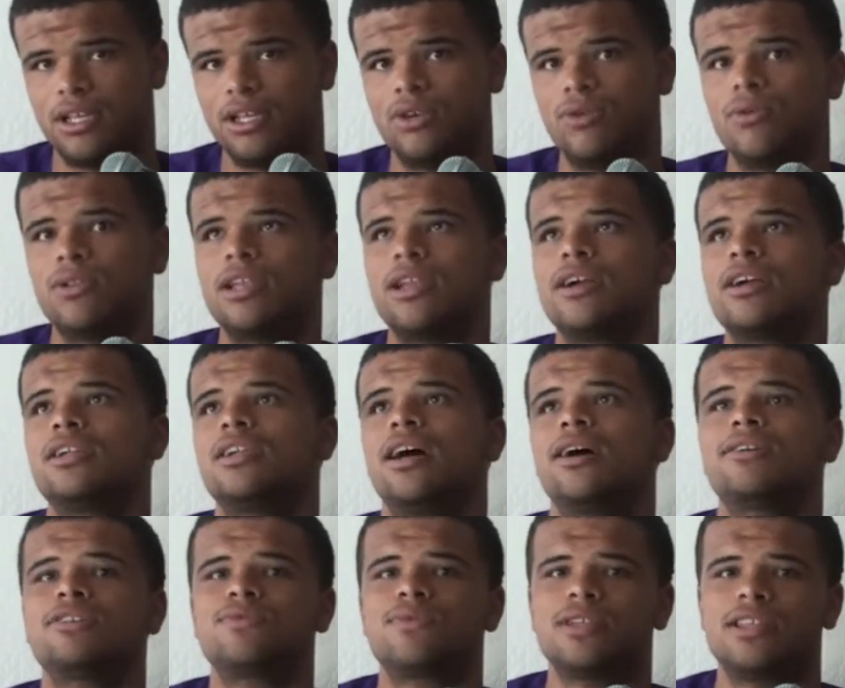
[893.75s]
Nolan
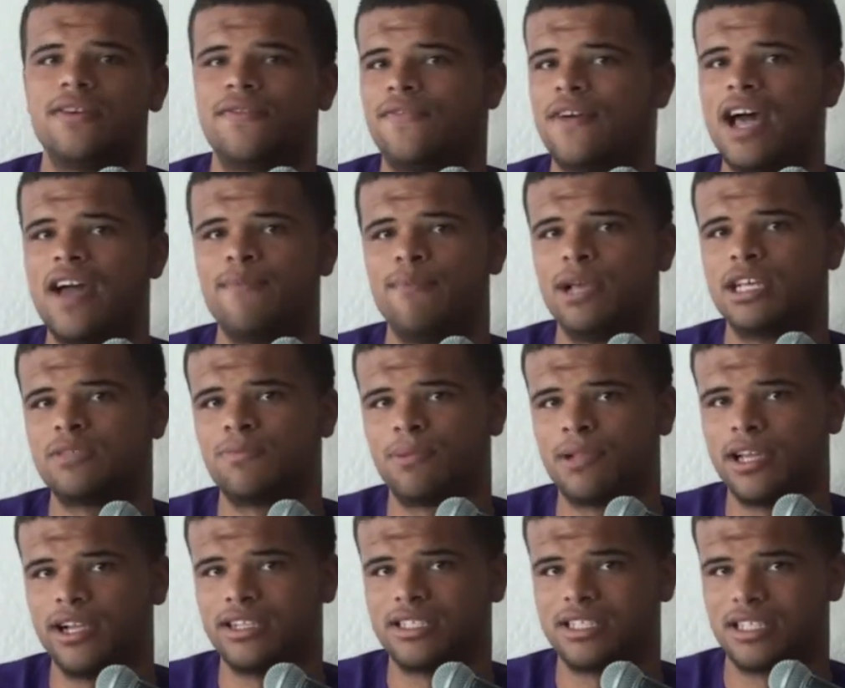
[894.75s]
Arenado is one of the 5 best
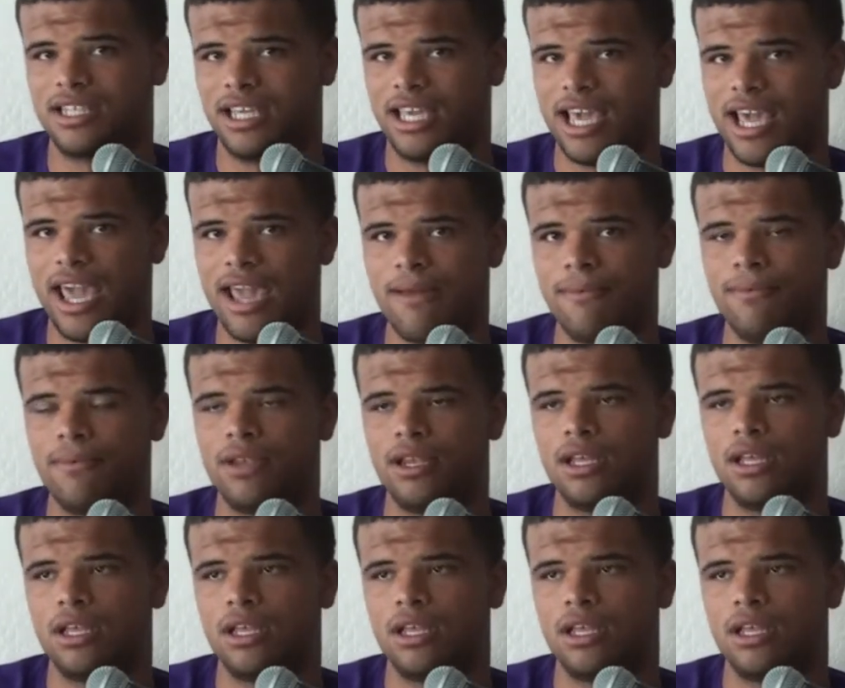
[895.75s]
players in the game.